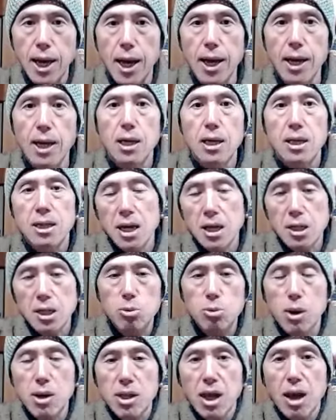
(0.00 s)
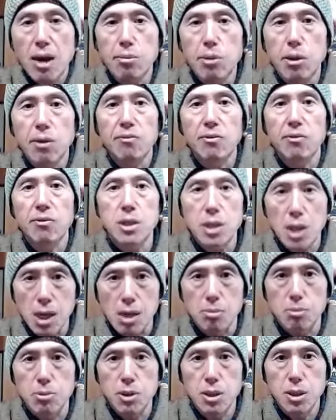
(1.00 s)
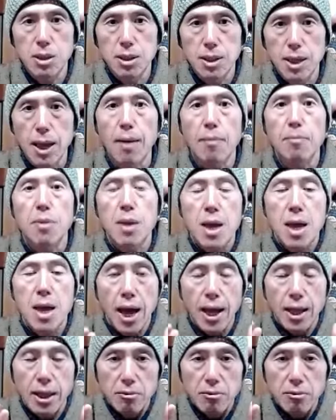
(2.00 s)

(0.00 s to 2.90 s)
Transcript: Yeah, that's why they have different shapes. Yeah.